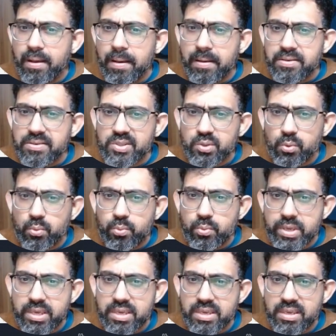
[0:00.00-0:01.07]
So
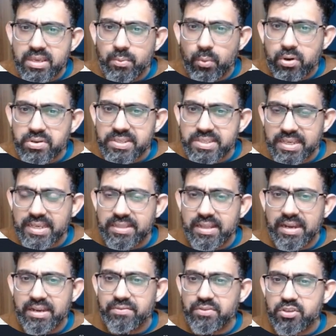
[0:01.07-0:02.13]
we want to say
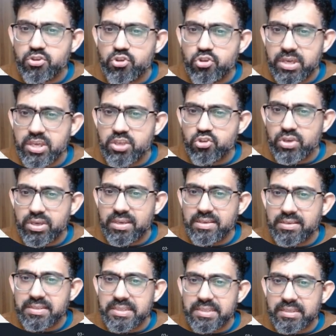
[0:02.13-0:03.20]
that if the change
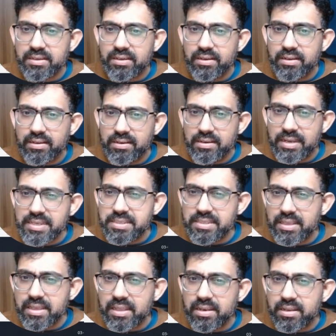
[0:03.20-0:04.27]
is less
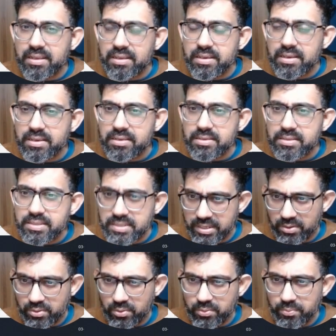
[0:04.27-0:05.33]
than
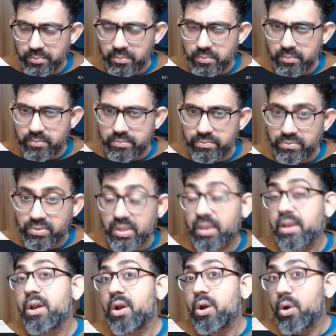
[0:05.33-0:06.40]
0,
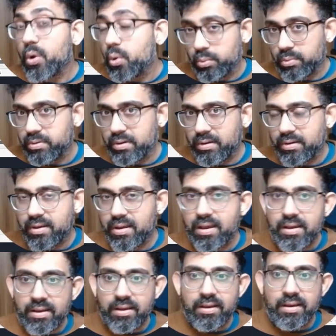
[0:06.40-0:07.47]
oh,
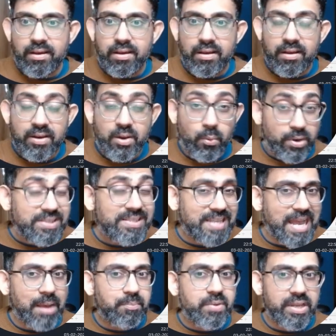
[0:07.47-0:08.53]
now what is
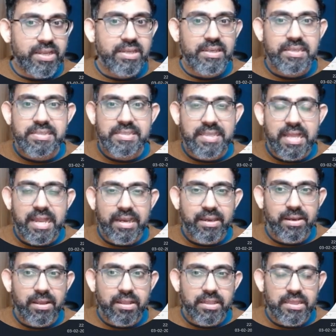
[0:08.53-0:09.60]
happening is that
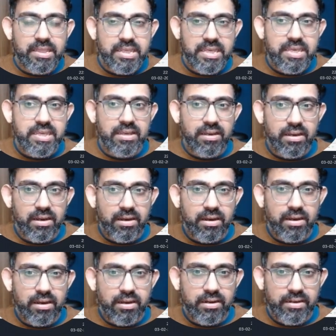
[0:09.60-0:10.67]
the
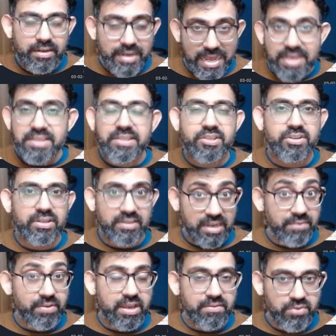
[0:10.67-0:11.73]
text that
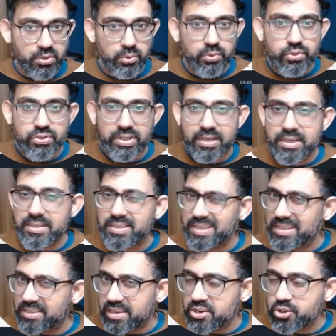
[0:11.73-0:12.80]
we have used is
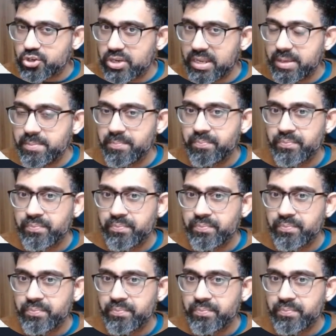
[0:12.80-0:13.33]
essentially